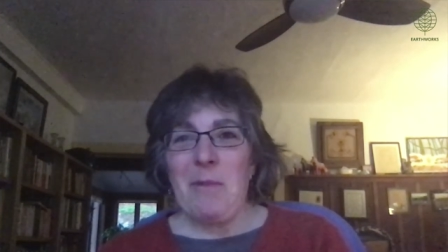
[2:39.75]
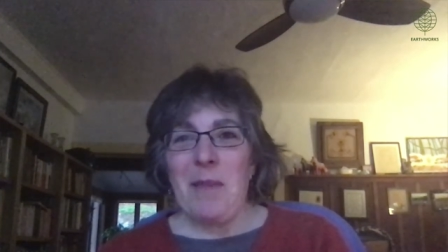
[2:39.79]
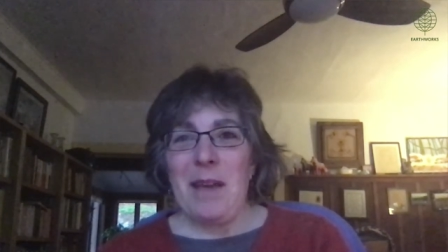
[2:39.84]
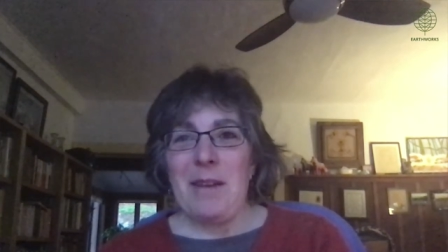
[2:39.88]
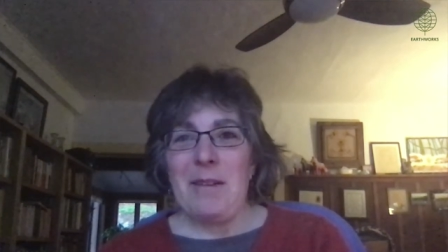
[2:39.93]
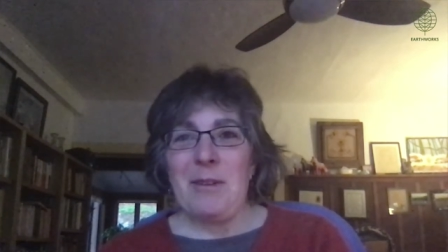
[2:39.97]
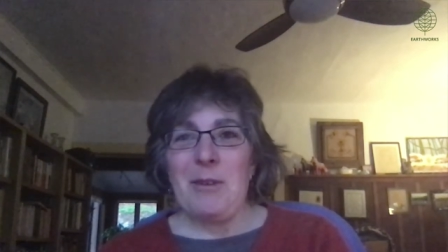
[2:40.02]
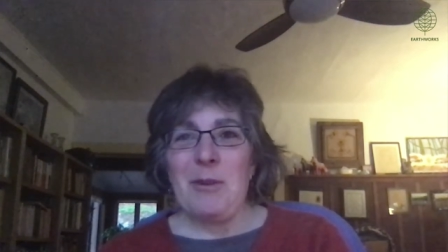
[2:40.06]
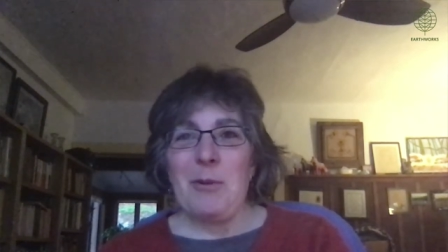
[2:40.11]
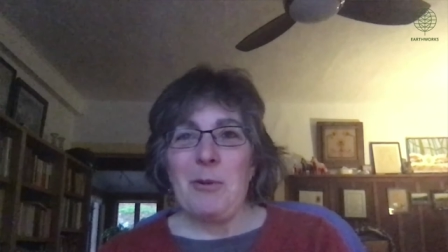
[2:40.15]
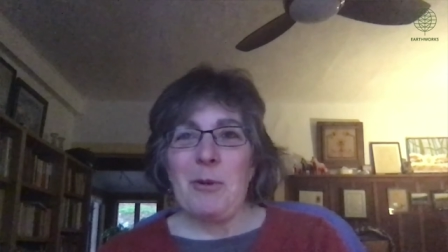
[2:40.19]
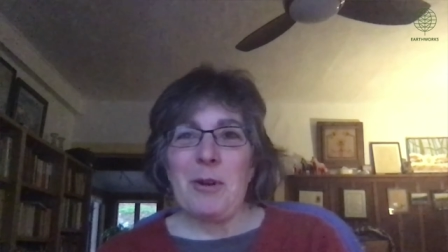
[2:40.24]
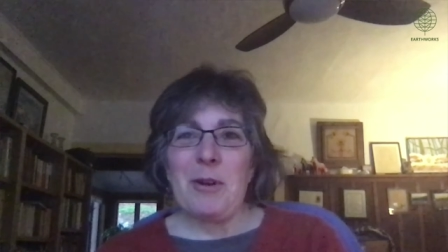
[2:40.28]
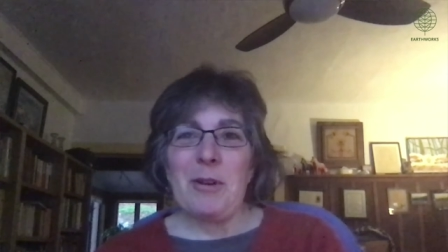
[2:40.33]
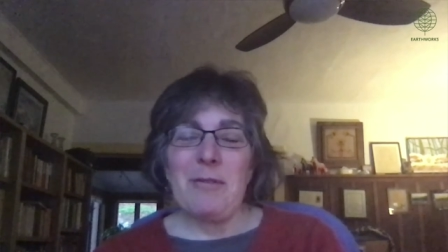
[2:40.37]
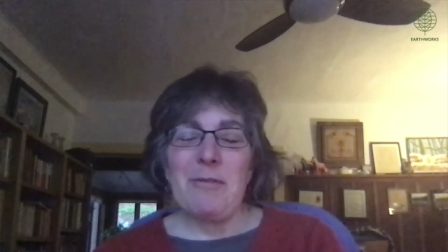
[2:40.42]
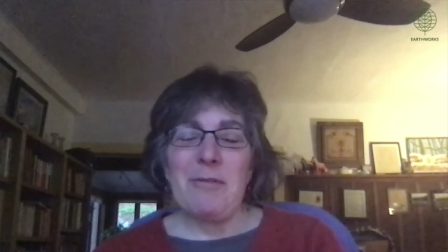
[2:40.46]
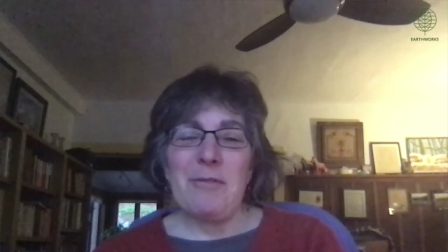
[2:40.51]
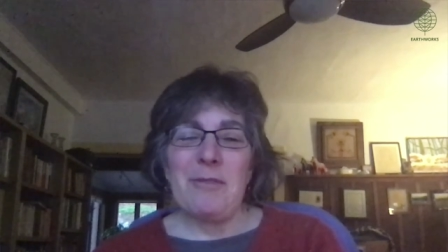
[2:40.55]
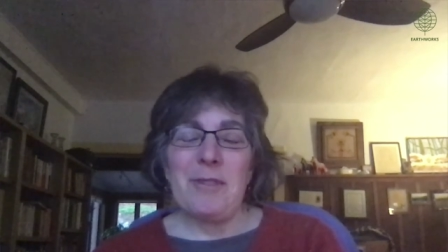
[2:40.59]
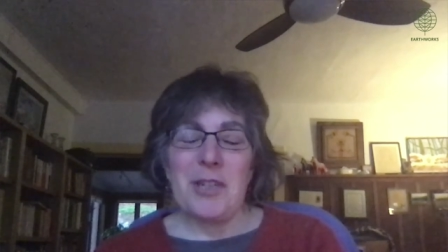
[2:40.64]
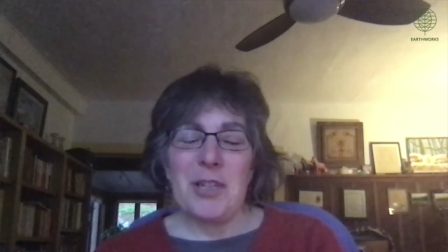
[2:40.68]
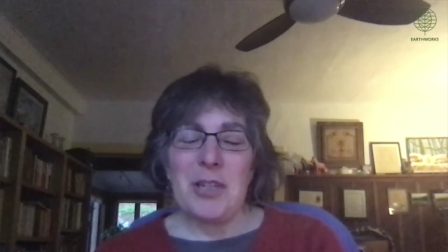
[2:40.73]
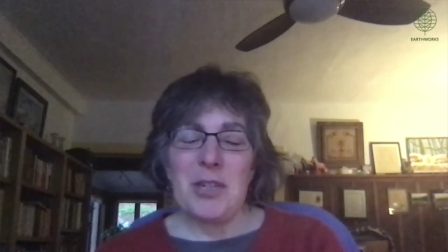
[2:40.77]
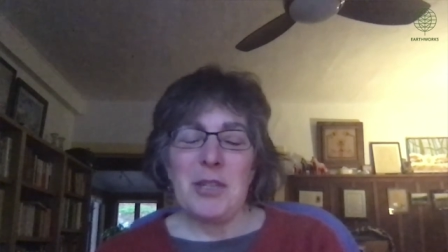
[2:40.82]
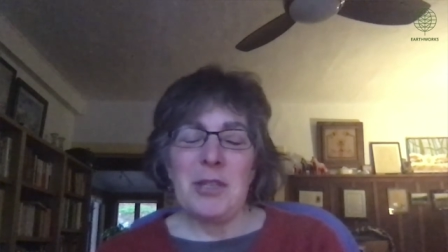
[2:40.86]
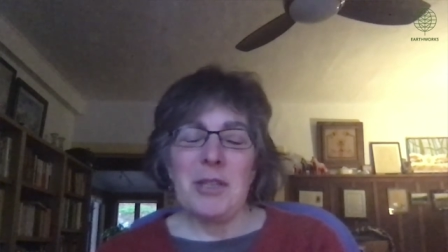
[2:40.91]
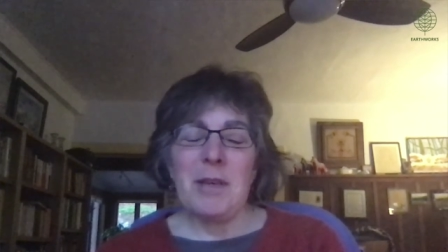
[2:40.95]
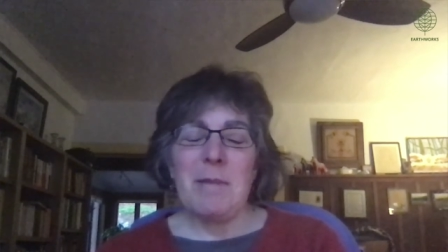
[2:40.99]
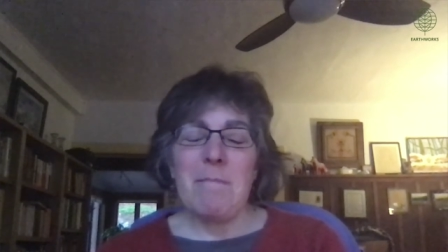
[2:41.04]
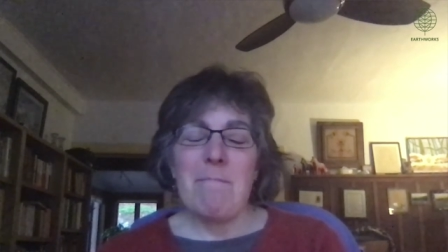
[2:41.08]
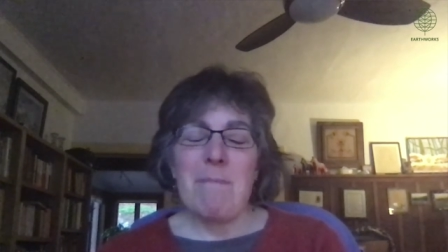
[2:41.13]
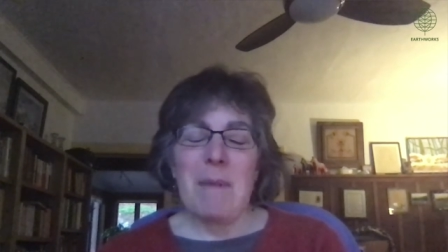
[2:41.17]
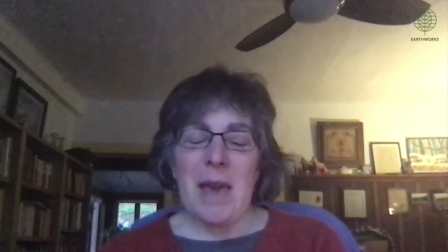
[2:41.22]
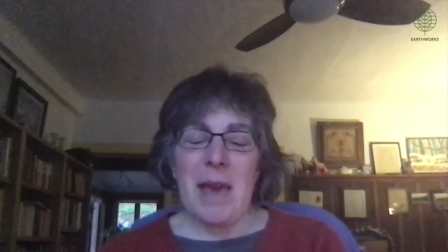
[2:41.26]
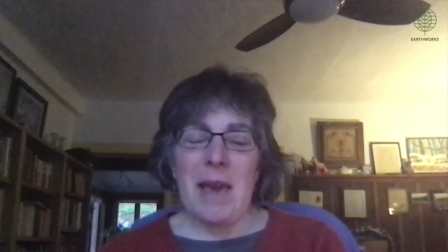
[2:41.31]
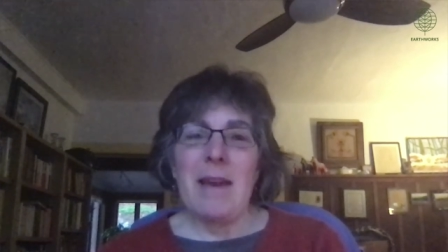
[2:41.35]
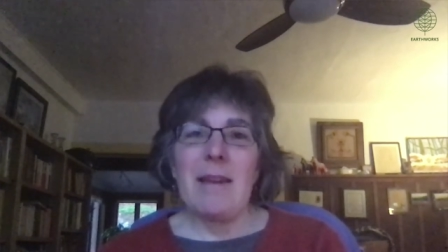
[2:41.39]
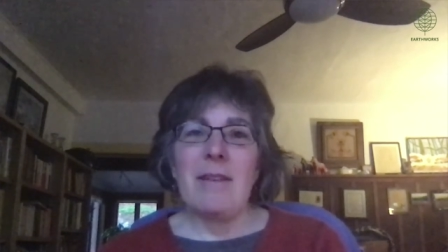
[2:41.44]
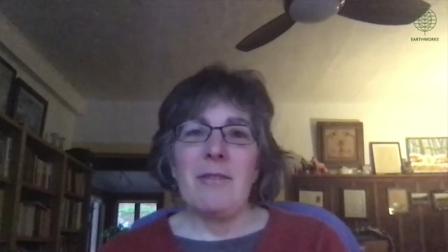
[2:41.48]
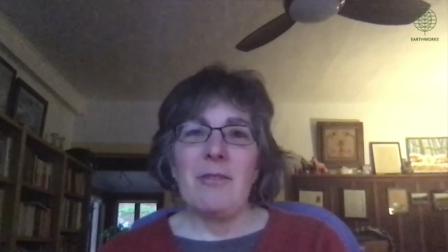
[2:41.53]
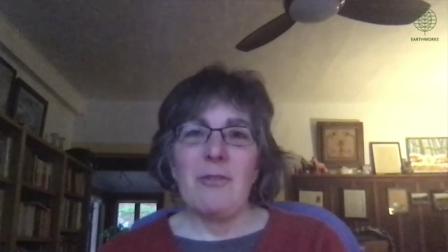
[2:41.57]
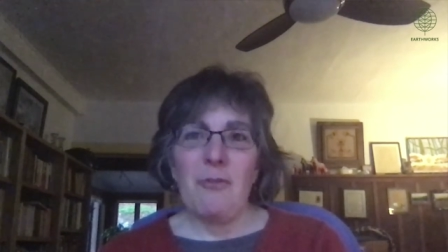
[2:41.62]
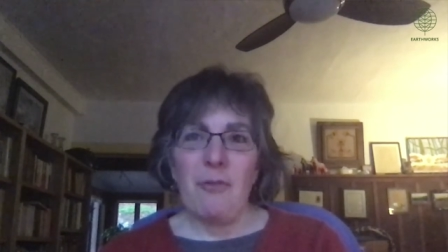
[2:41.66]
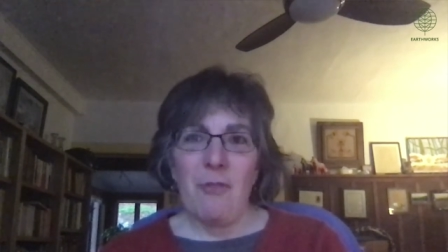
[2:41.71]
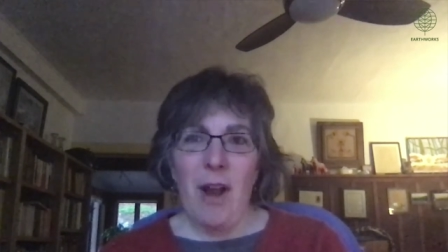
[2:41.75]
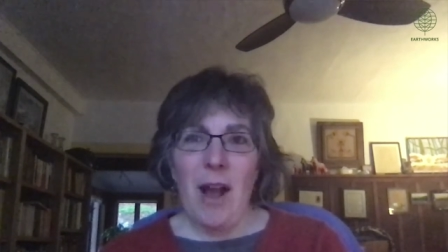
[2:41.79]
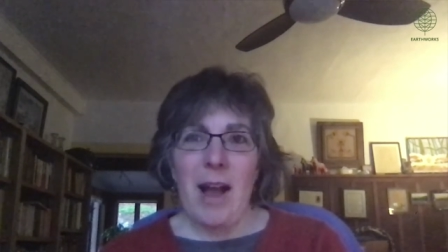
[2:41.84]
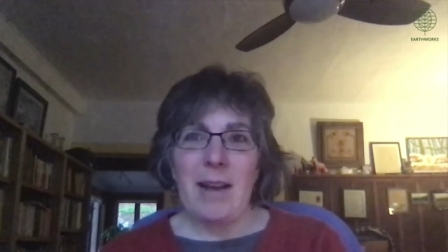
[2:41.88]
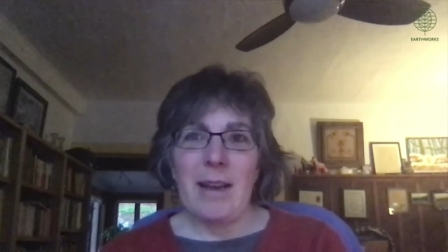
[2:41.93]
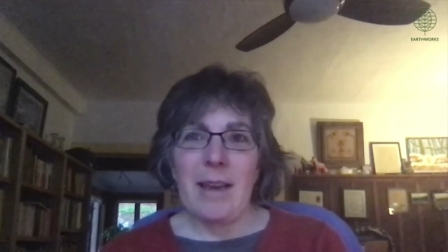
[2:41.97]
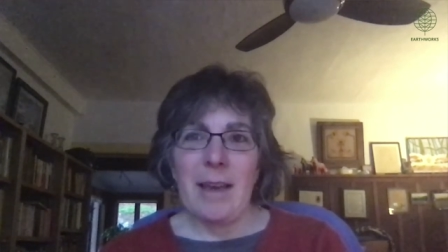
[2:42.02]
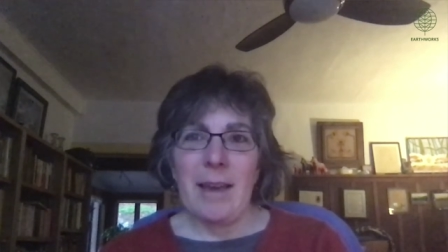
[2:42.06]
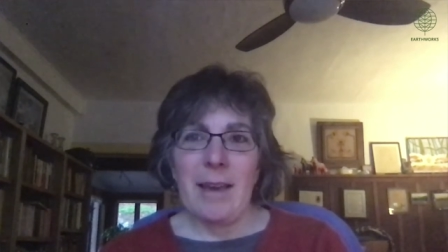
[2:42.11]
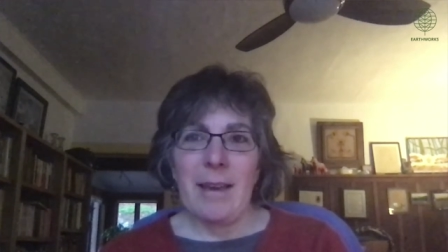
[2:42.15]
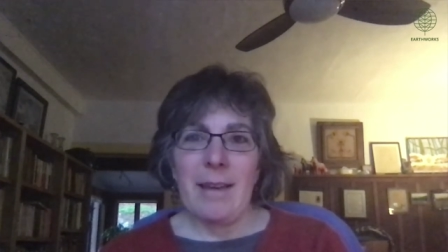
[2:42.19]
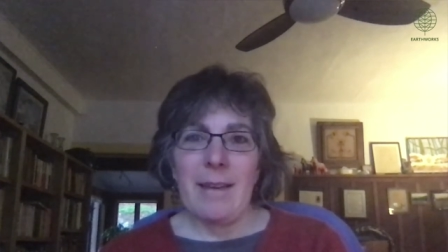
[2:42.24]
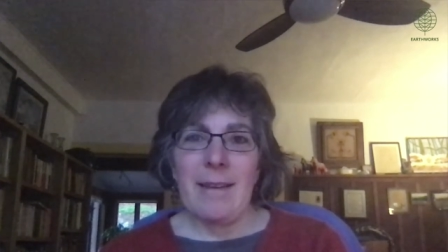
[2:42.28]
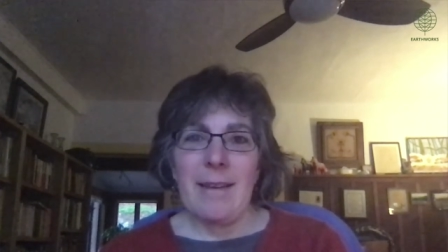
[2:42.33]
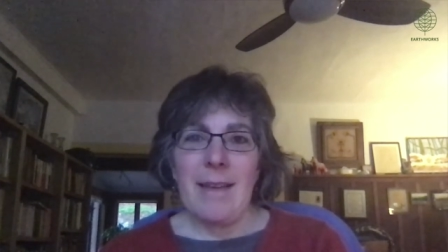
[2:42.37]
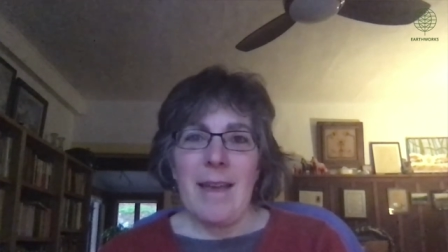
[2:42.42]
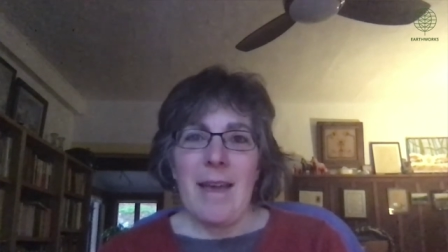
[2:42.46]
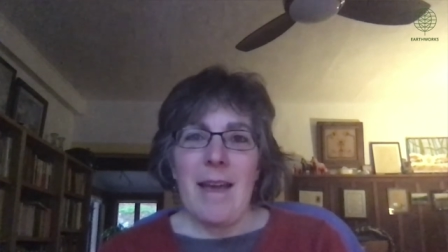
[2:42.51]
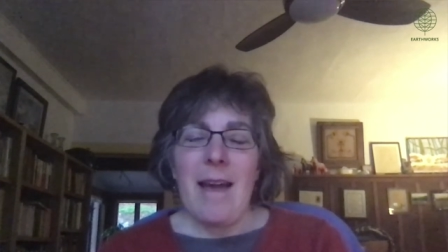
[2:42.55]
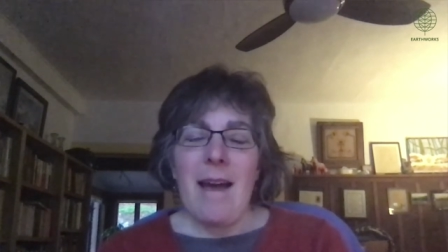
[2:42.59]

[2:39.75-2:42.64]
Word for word: that New York officially banned fracking.